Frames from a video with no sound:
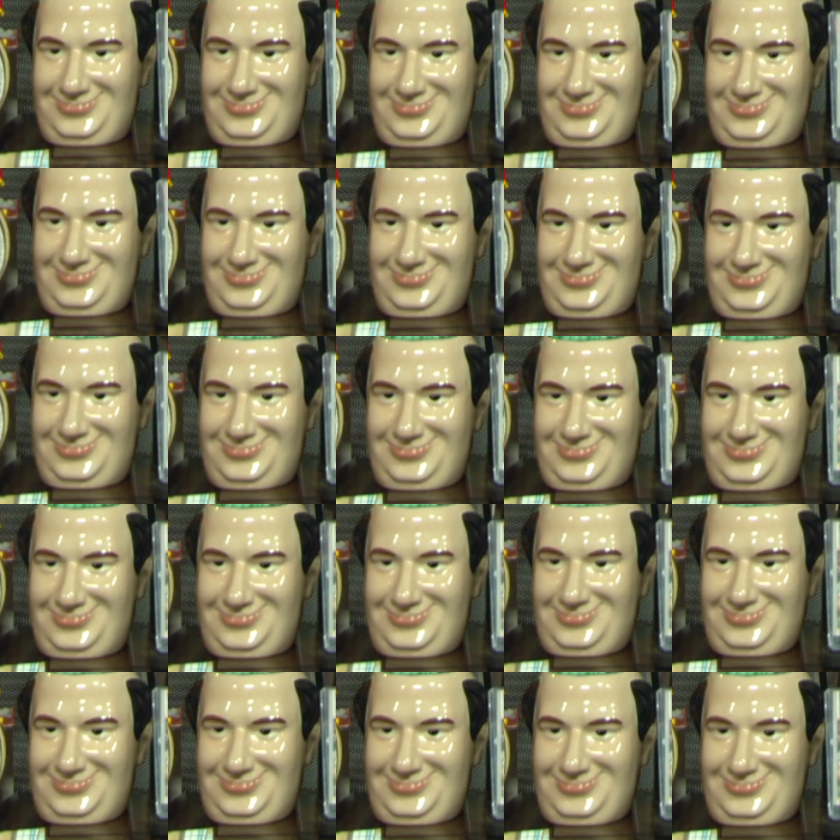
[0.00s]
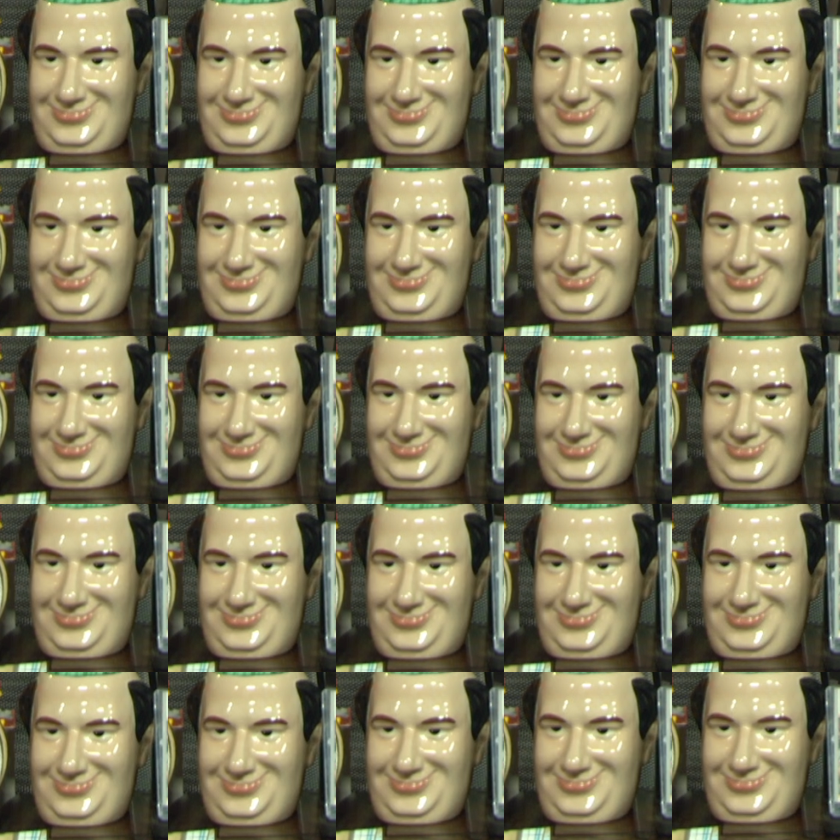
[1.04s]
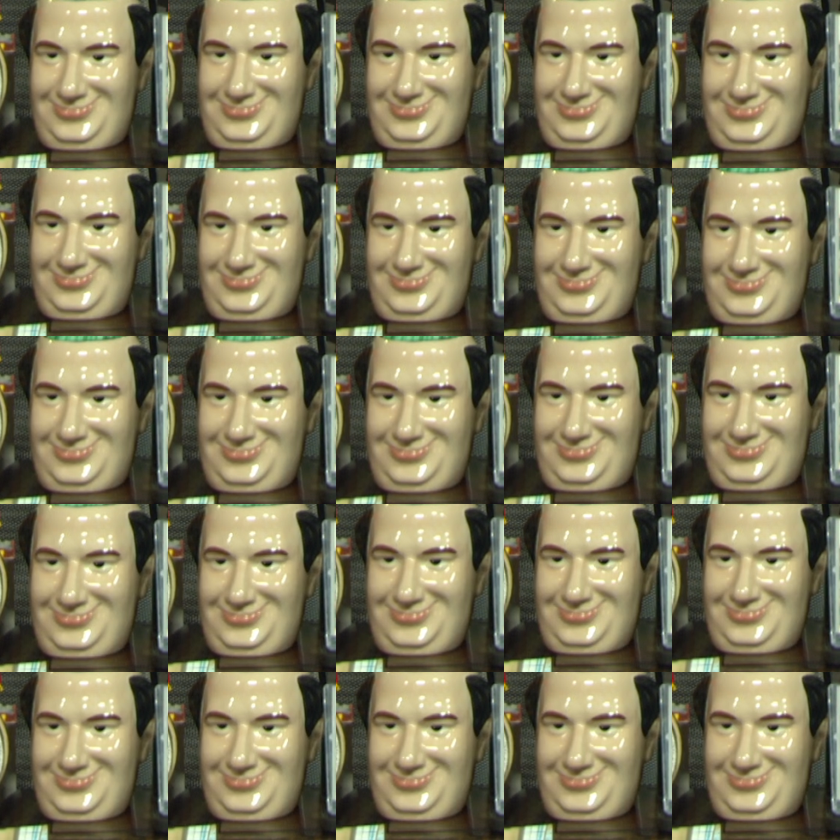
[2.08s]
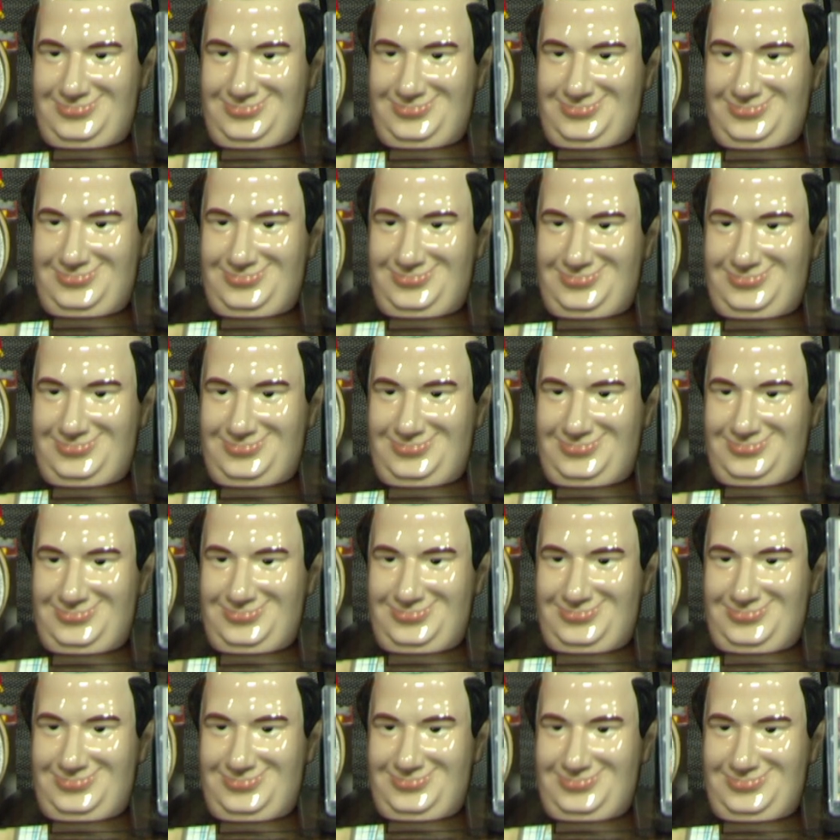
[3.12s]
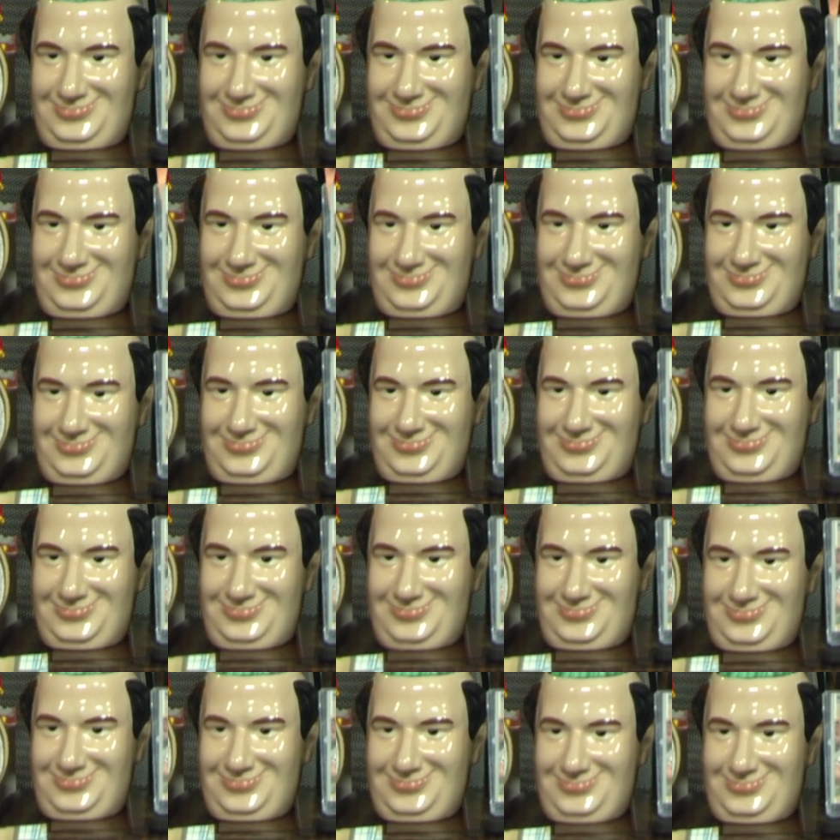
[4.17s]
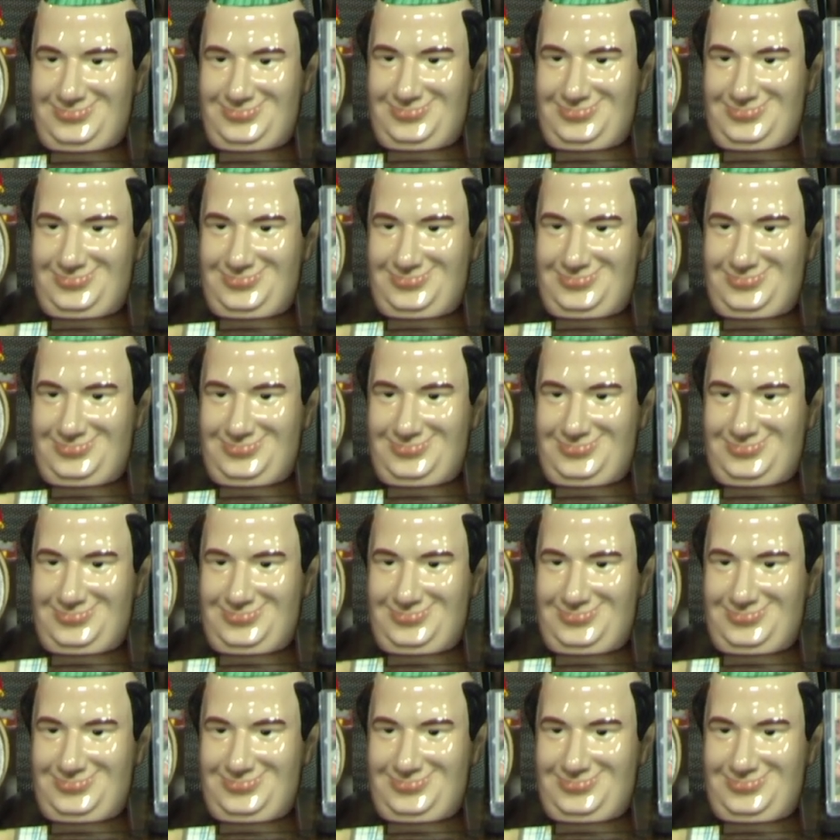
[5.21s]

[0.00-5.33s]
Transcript: The person shown says nothing.